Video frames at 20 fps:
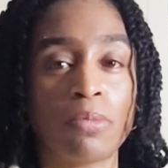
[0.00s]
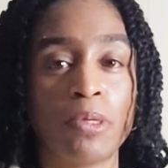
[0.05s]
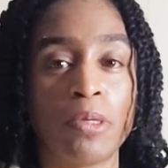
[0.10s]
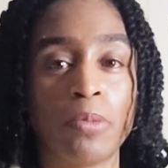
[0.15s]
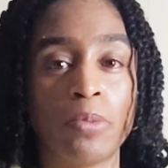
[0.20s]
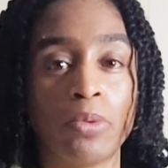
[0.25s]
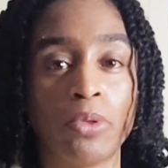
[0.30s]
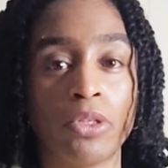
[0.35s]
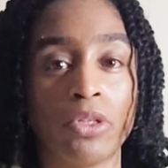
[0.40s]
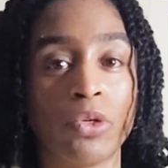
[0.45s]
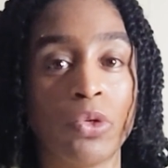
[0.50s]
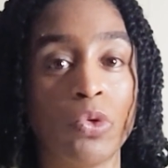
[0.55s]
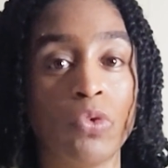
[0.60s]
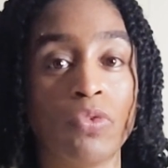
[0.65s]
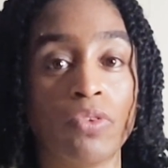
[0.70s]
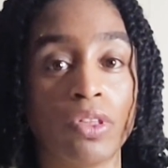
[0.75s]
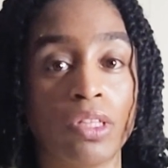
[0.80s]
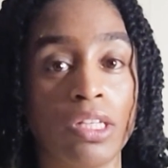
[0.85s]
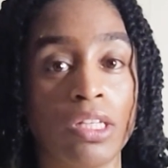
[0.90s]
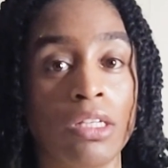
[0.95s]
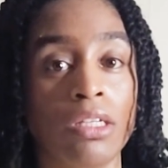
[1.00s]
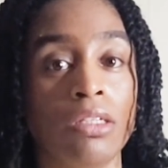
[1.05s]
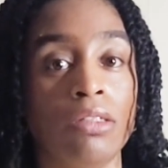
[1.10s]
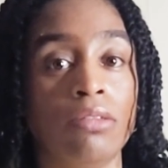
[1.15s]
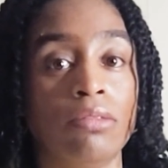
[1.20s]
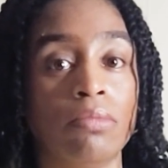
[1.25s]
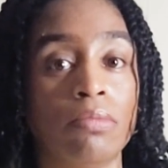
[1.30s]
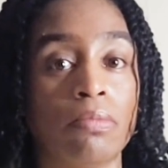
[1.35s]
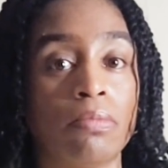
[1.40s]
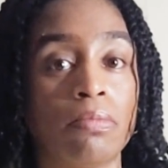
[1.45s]
people are
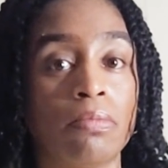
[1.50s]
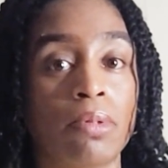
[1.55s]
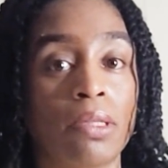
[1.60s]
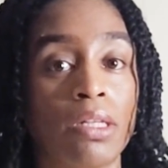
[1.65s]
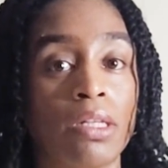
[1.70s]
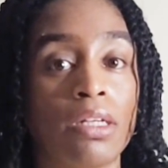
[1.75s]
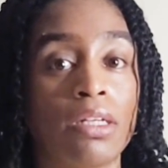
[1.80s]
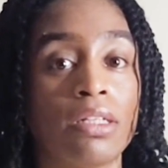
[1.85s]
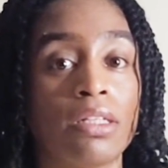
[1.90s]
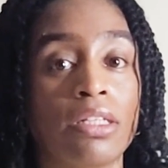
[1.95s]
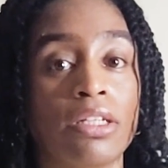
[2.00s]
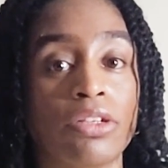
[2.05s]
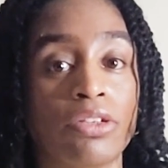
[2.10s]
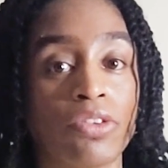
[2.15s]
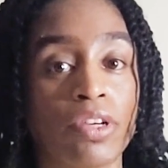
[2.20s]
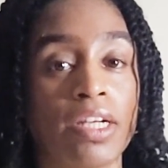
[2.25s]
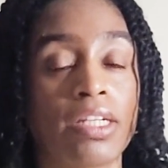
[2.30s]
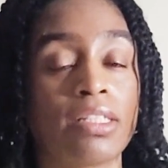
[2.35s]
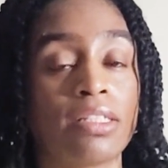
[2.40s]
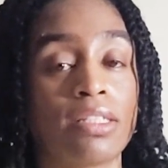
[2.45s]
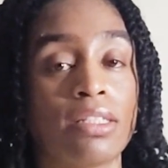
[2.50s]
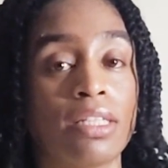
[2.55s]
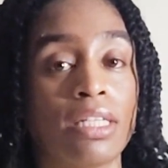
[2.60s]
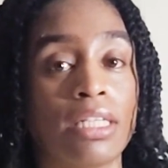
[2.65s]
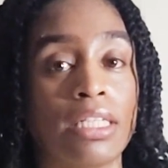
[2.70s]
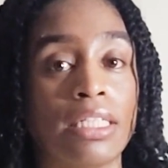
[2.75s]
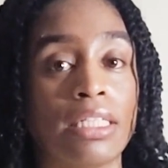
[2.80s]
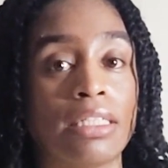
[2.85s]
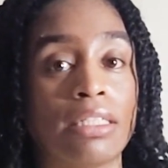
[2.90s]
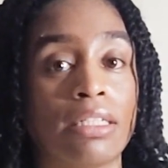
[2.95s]
overly politically correct and
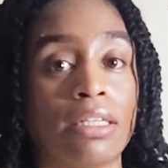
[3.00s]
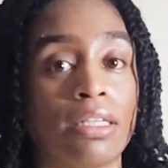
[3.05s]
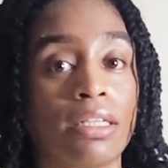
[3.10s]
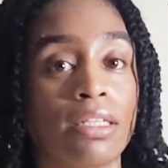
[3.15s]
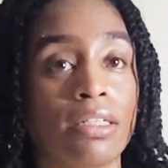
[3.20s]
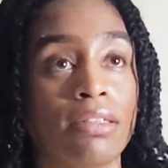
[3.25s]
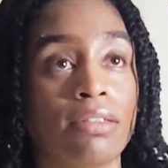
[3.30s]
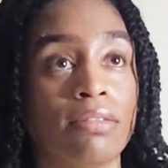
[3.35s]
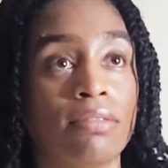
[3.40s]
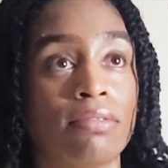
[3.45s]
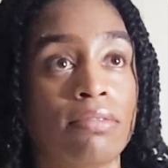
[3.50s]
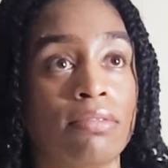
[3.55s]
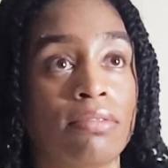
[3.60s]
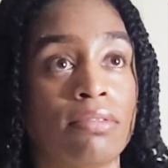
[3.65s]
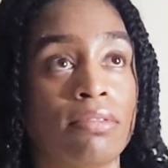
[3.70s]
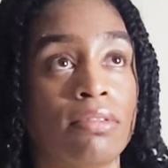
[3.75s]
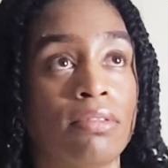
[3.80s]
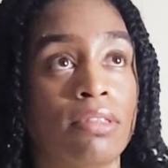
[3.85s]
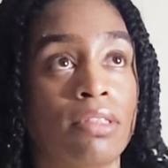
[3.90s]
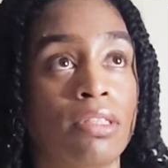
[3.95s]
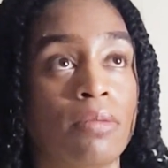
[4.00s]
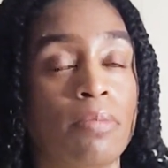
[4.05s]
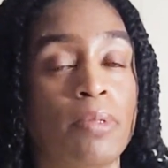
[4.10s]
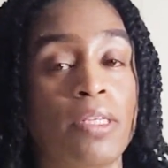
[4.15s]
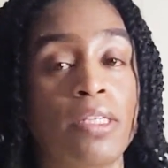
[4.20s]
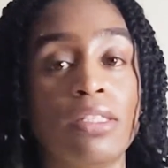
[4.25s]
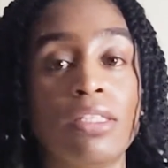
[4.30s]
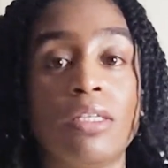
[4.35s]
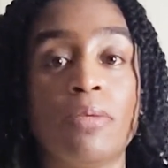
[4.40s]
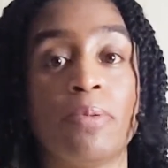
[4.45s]
like the
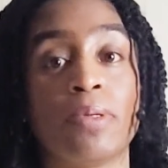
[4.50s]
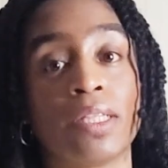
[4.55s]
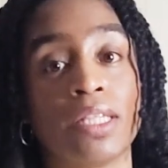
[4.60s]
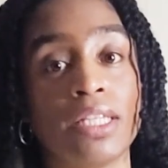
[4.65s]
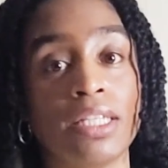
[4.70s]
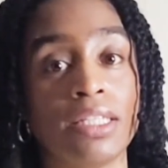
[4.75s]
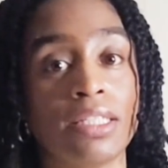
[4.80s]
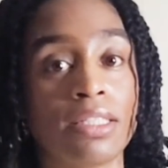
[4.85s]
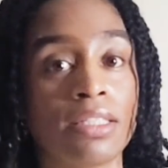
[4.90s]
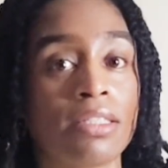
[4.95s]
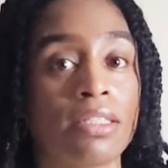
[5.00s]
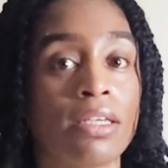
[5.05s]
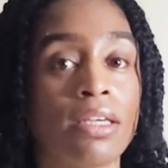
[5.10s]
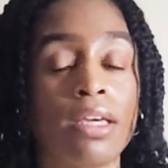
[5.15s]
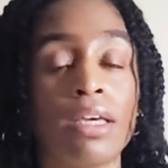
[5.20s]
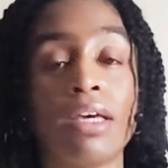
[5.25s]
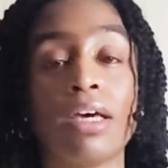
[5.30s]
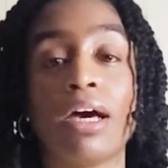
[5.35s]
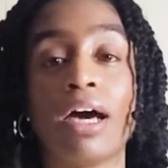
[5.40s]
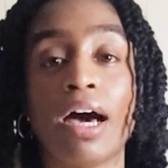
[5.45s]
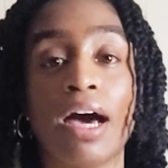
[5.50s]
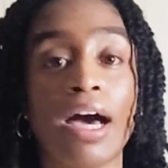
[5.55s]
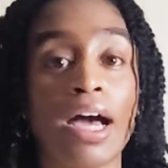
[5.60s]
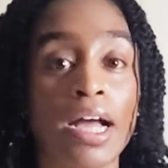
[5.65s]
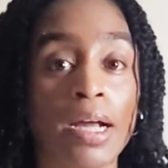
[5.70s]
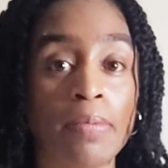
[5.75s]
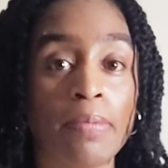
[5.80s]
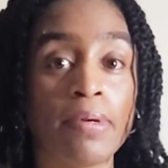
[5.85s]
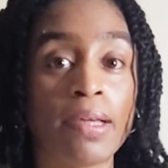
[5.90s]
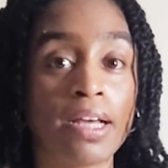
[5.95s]
PC police.
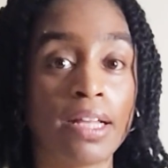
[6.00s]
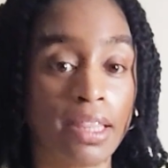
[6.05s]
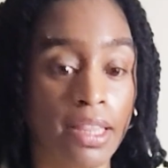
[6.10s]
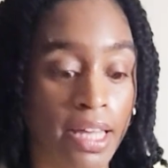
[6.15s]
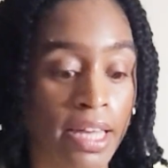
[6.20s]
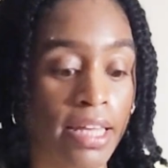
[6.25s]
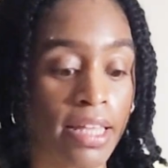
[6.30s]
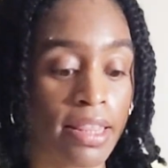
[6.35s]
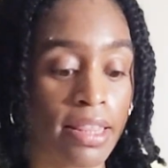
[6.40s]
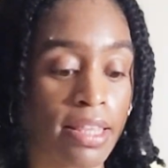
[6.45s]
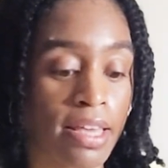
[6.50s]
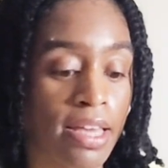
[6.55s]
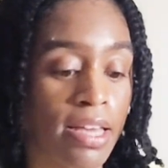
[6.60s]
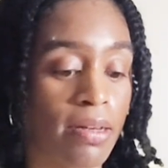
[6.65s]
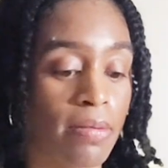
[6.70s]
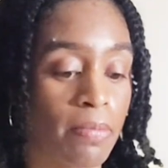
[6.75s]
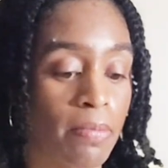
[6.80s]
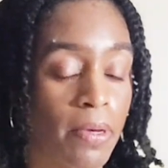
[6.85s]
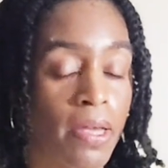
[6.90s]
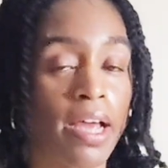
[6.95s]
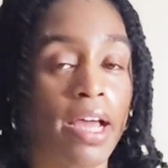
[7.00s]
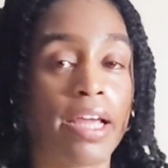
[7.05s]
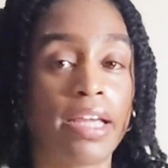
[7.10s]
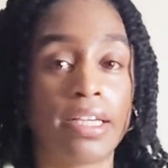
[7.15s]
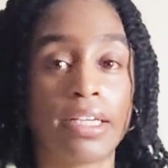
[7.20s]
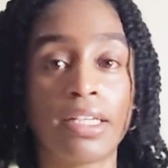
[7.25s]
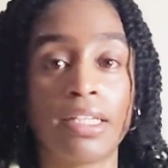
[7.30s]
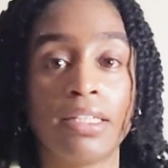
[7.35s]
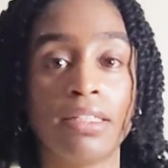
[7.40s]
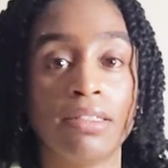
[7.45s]
I'm not like that, but I
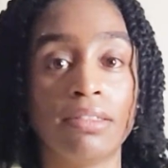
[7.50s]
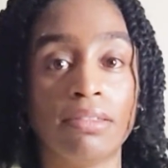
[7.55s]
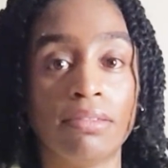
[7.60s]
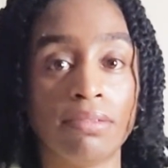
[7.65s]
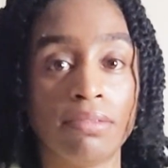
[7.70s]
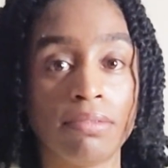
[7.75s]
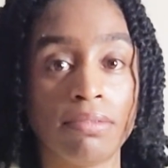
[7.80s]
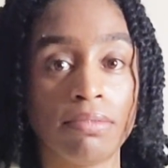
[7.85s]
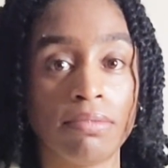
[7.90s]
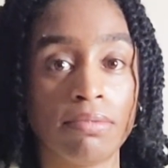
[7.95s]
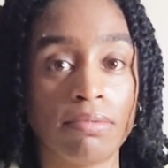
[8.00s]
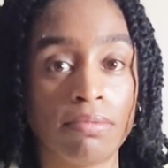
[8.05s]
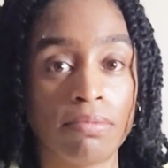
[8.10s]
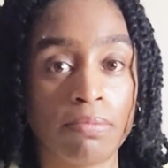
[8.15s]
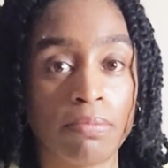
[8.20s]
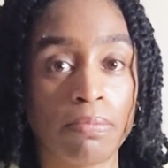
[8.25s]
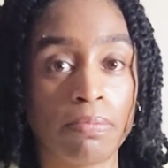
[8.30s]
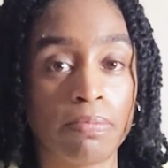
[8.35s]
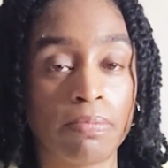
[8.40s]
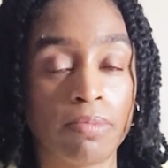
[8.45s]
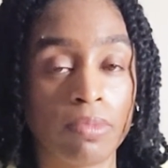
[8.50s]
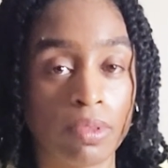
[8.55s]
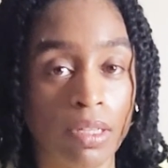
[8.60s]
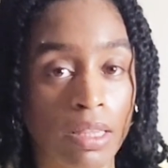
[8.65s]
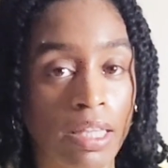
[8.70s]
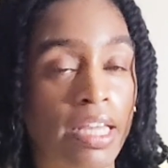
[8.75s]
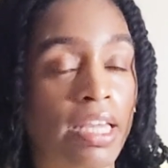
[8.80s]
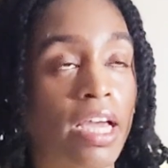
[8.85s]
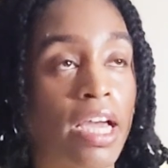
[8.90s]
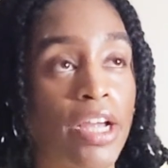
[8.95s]
can,
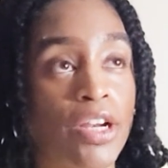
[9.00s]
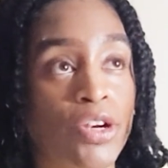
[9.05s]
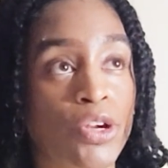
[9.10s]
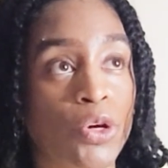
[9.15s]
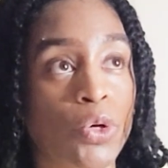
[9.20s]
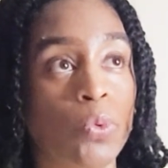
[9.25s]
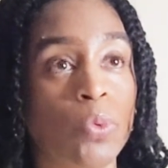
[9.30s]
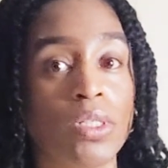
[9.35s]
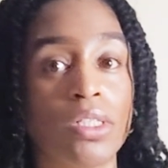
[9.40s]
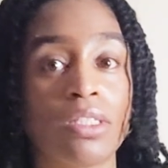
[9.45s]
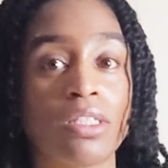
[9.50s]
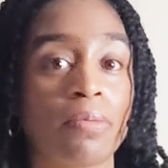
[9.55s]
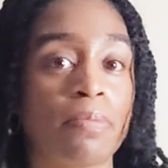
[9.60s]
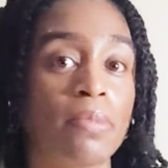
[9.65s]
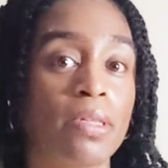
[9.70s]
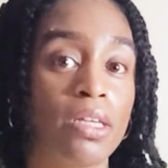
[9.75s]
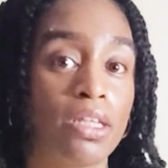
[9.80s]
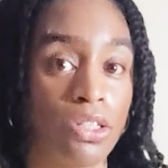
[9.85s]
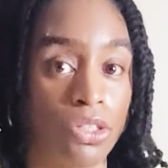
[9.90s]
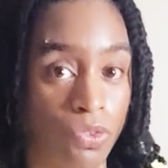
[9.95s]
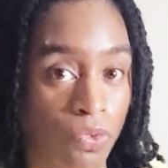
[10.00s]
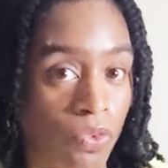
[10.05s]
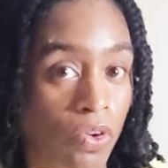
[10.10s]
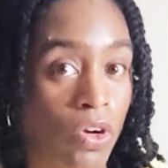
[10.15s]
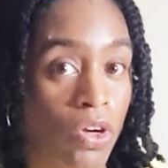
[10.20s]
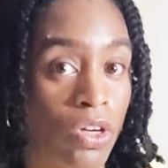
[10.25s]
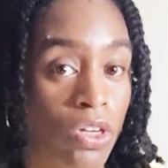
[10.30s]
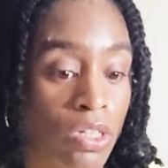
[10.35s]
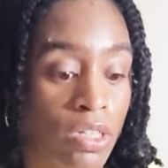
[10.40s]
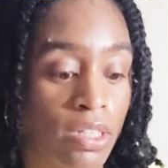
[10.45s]
like, I know when something is
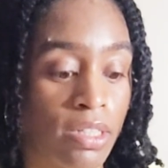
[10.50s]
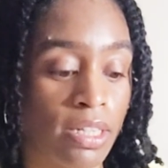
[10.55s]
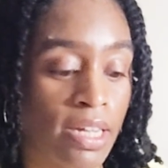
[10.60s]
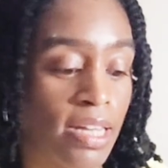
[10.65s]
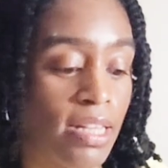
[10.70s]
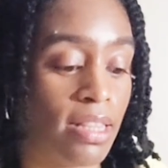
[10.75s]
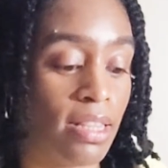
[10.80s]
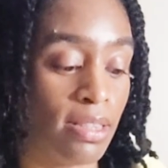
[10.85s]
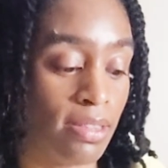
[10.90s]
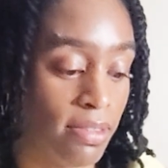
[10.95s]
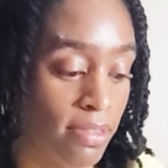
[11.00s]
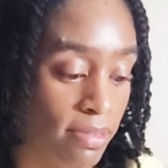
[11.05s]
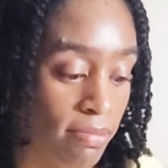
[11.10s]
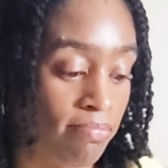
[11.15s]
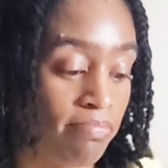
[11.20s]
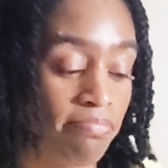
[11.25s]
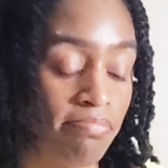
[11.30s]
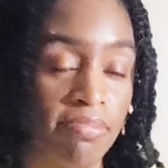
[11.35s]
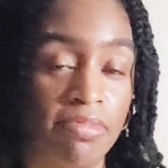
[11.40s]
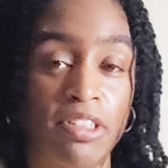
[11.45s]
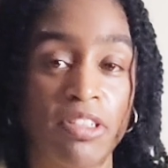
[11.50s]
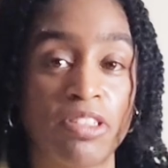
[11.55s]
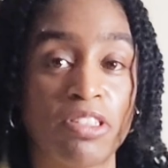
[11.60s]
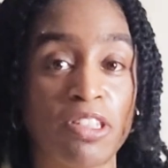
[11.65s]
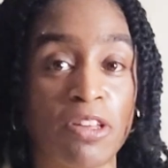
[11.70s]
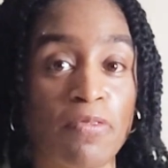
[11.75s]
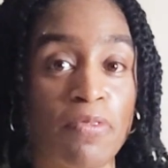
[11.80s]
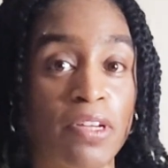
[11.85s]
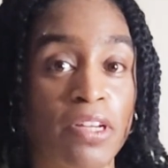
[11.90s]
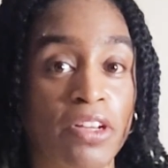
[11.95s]
wrong and there's
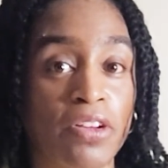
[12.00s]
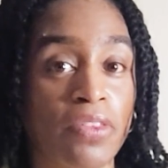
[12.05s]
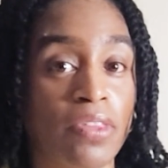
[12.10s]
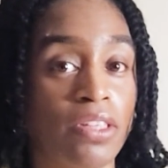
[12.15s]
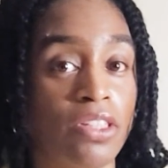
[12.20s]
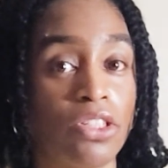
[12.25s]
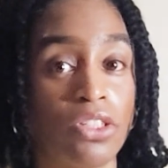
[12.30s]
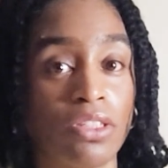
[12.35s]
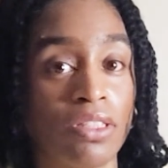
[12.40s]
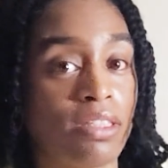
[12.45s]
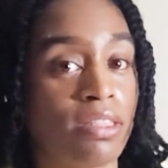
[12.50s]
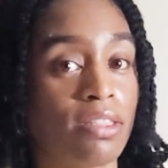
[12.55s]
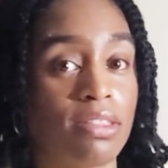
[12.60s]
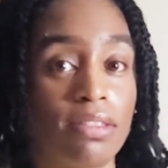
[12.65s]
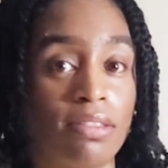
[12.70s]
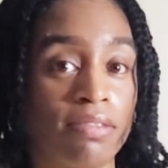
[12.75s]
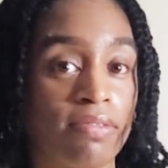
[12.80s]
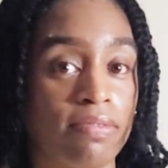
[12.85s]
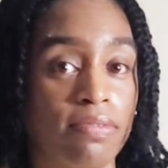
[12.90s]
stuff in here that's just